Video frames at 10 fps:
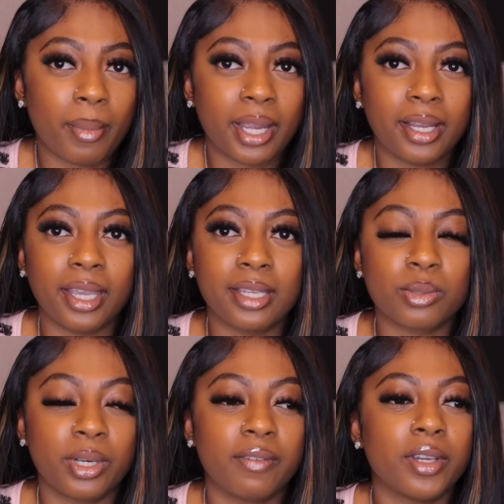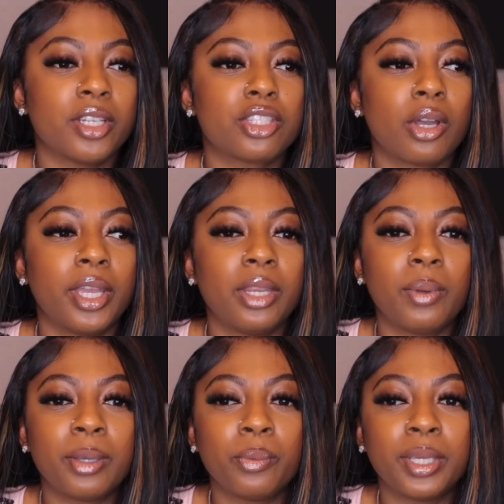I'm like, I guess, whatever. So
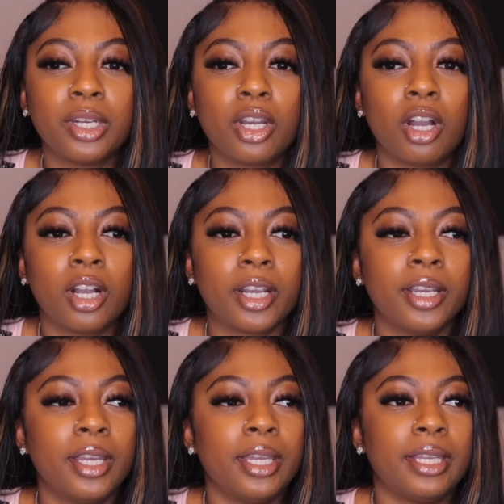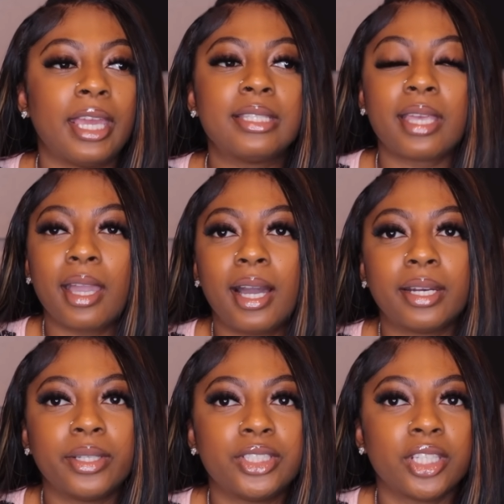anyway, when we get in the car, they say
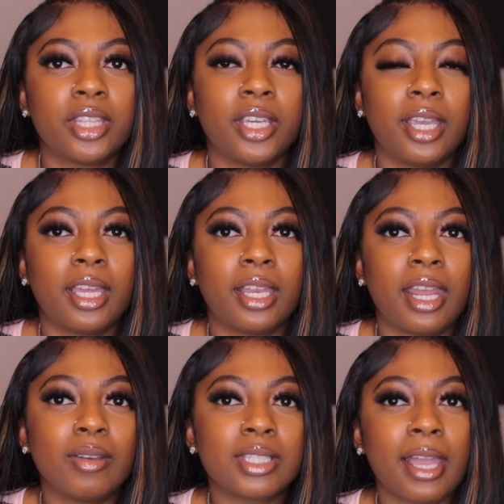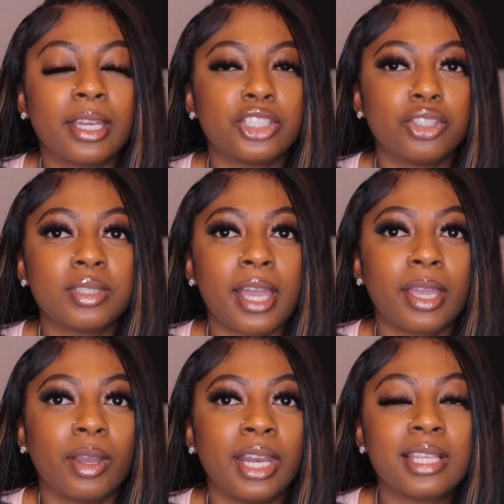hi to each other, and they was like, she was
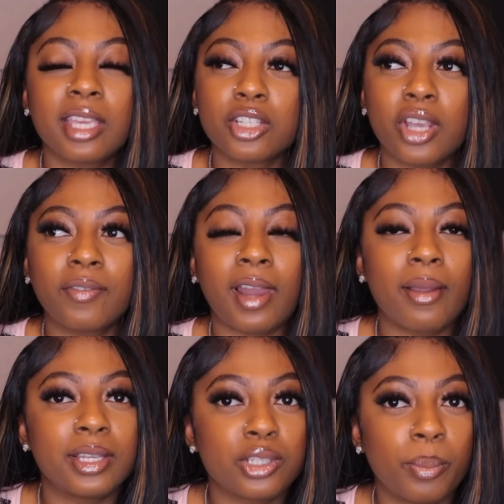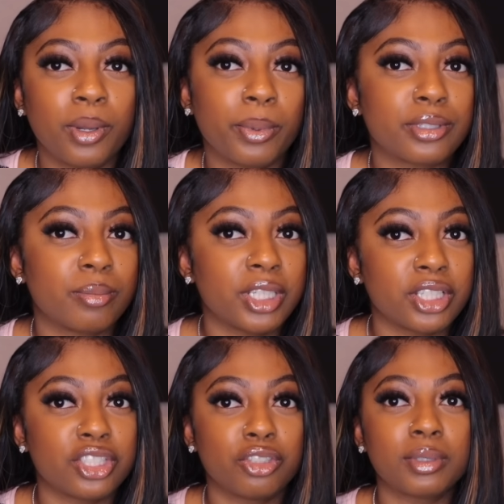like, let's get in traffic, like let's go pull up on some
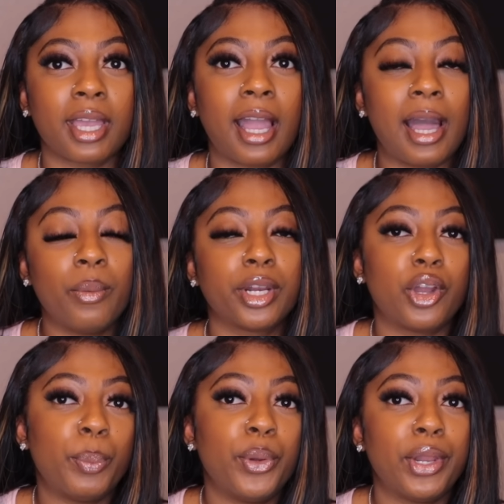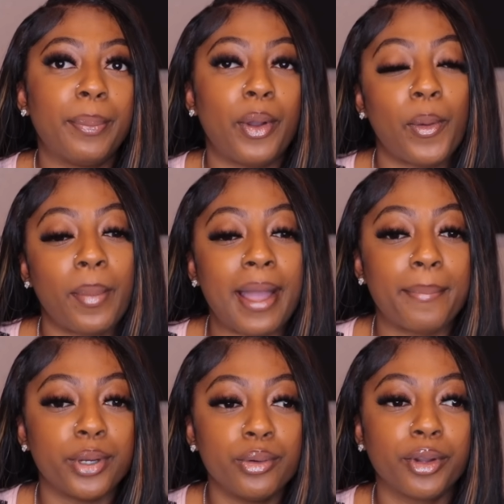niggas. She was like, I want to go pull up on my
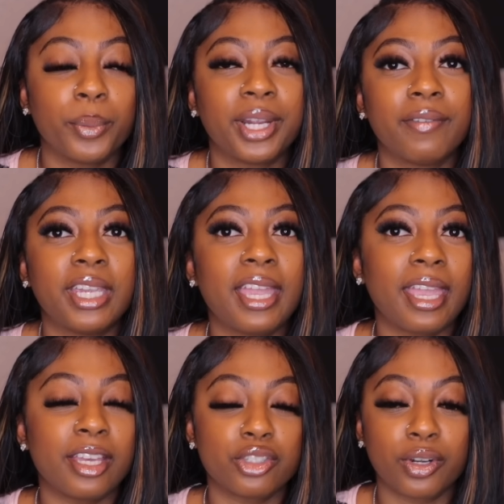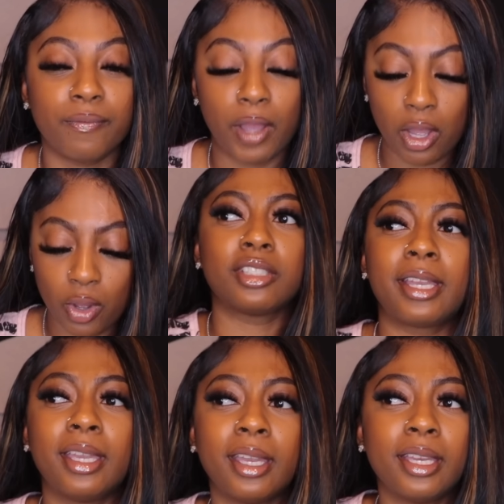boo or whatever, he ain't answering the phone. She's
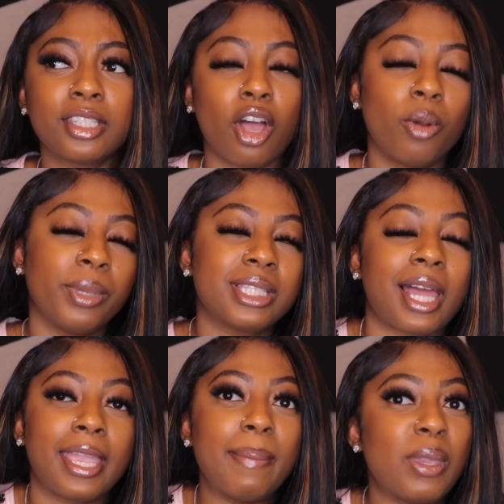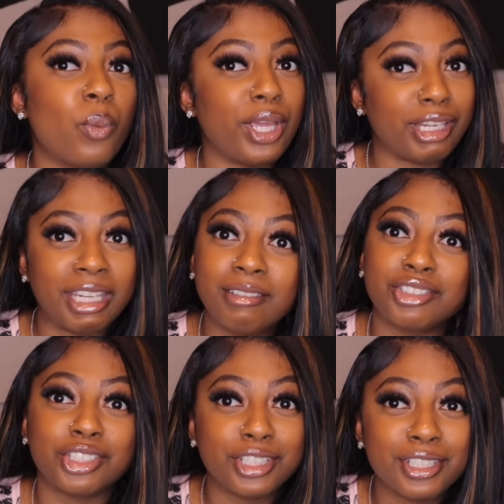like, yeah, his homies, like he be with
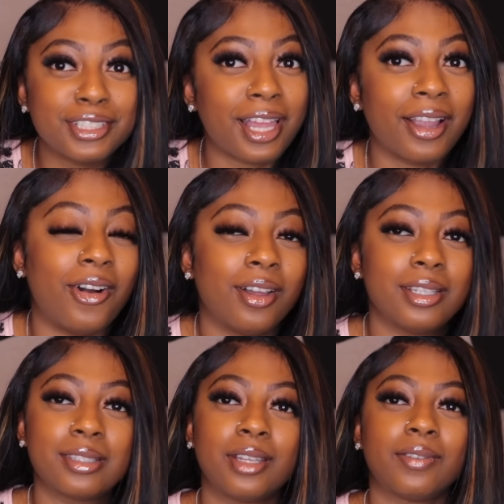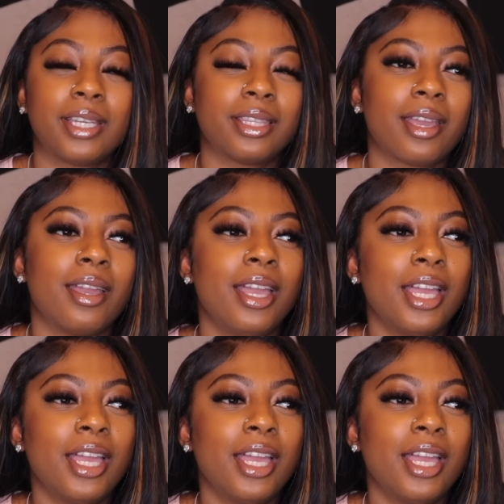ninjas, like all this stuff like that.